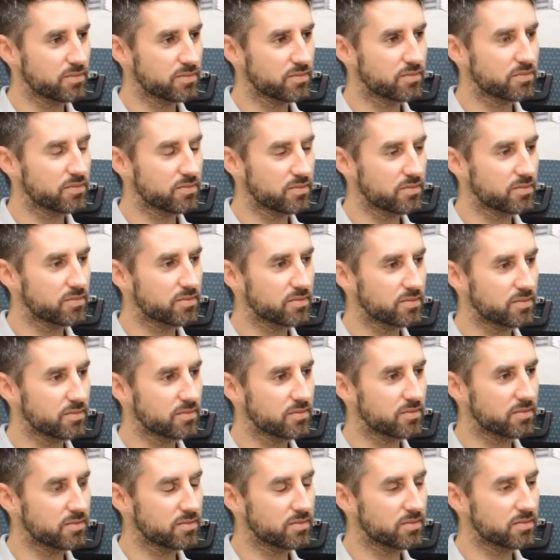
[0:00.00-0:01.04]

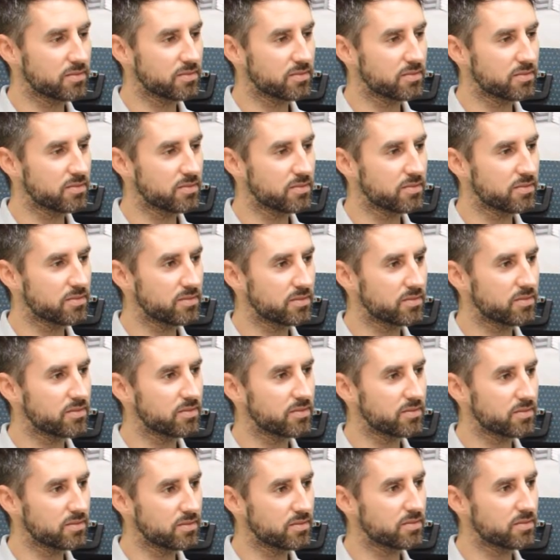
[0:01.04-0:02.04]
No words are spoken by the person on screen.